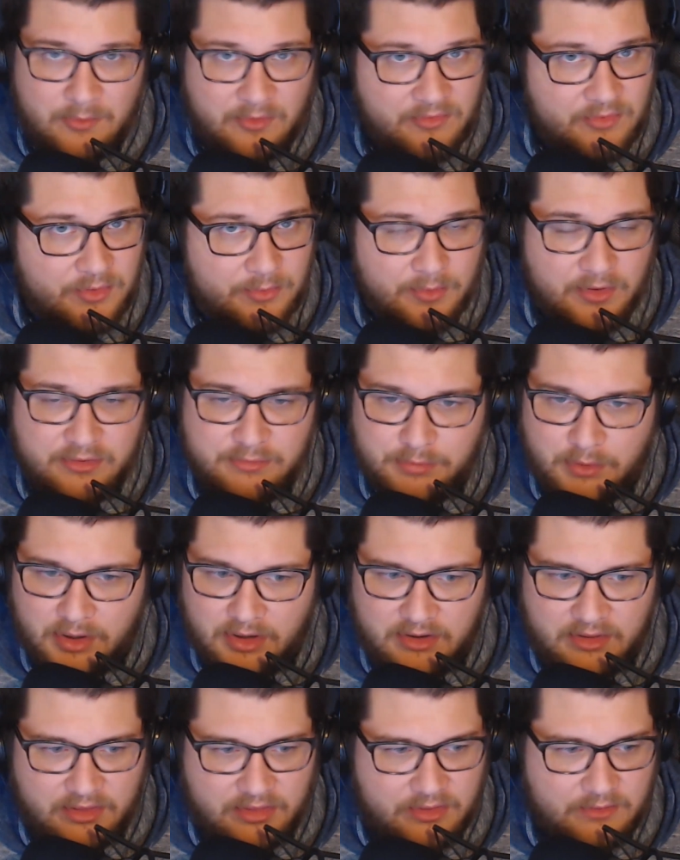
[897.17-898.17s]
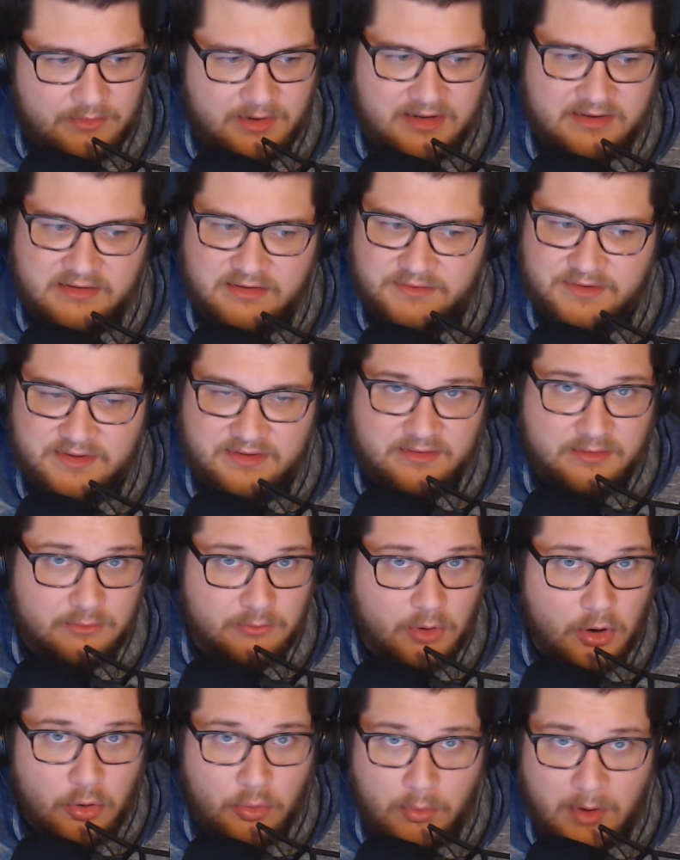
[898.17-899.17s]
for the most part, the rest of it's
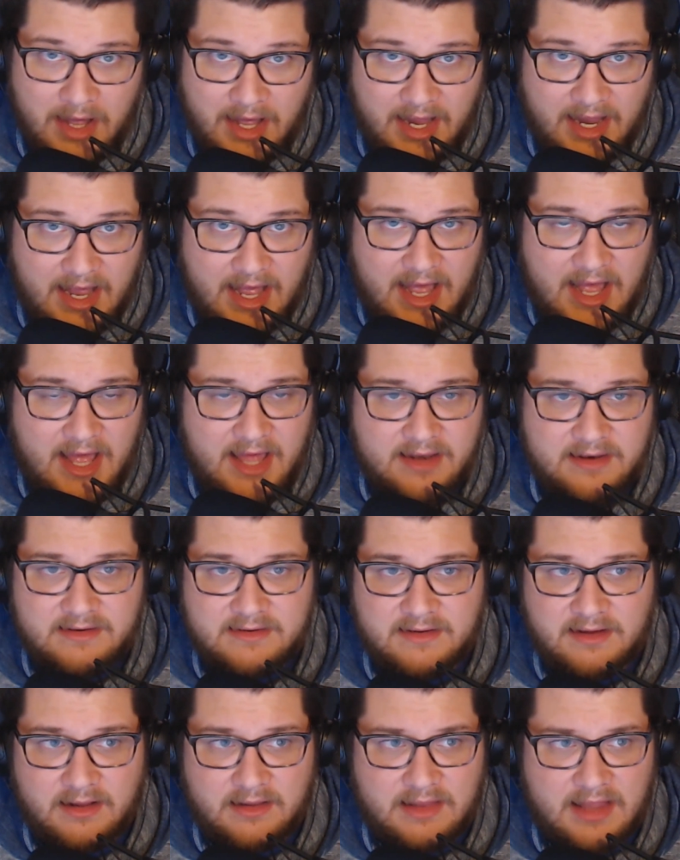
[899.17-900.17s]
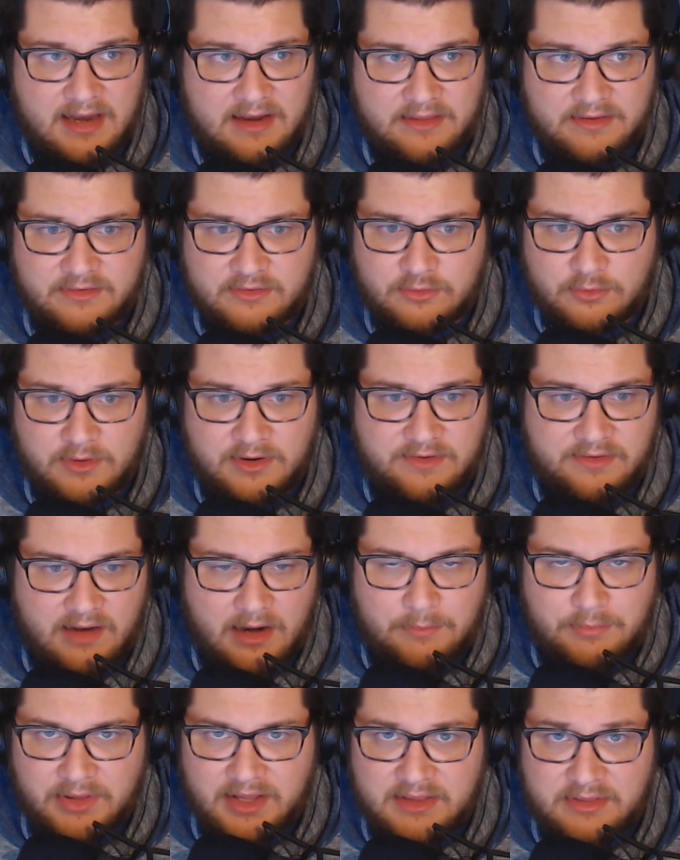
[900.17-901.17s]
throwaway. And a lot of the stories that I
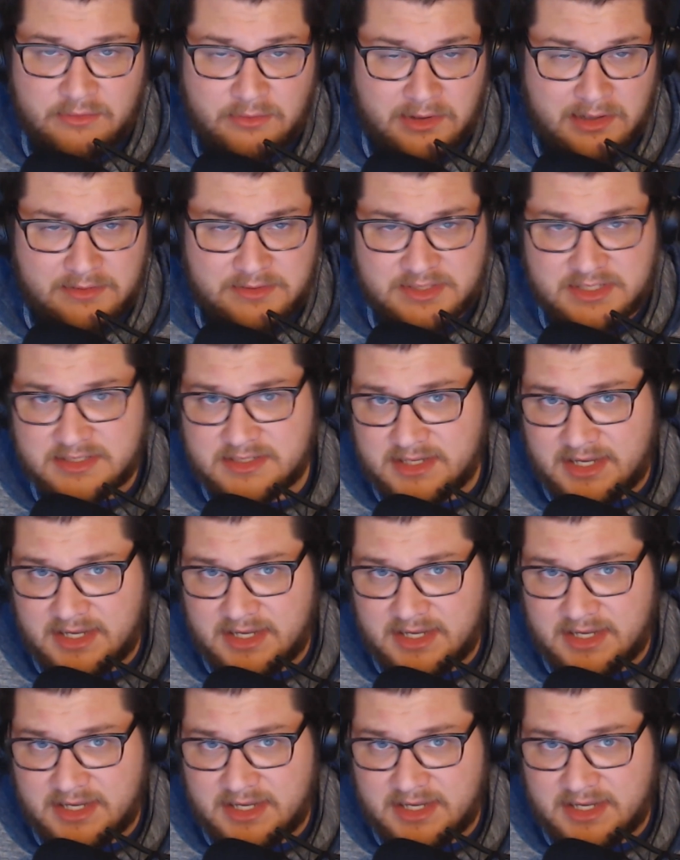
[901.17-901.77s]
played through, and I was just like,